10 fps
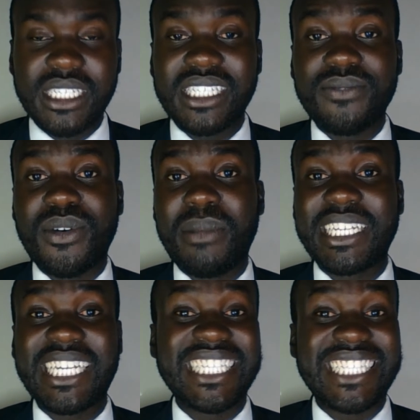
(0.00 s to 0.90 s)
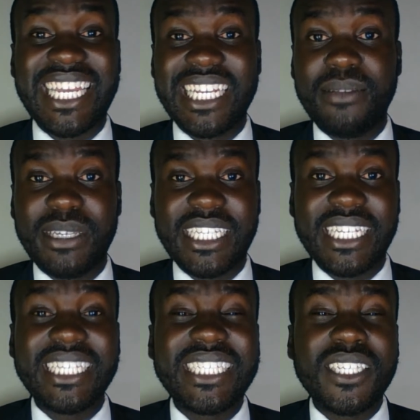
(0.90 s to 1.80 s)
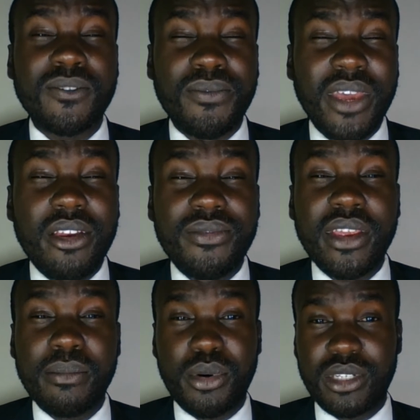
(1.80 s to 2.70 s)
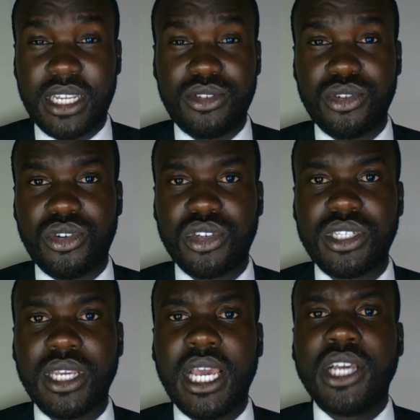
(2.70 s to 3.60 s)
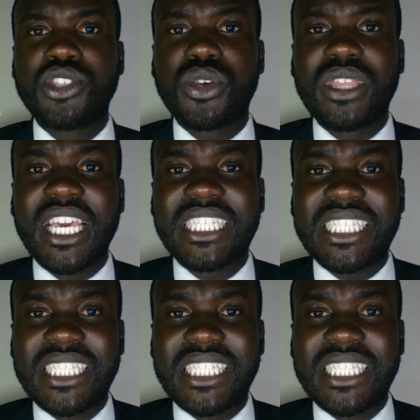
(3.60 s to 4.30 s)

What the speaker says: in civil matters is unlimited. This is very, very important to note. So the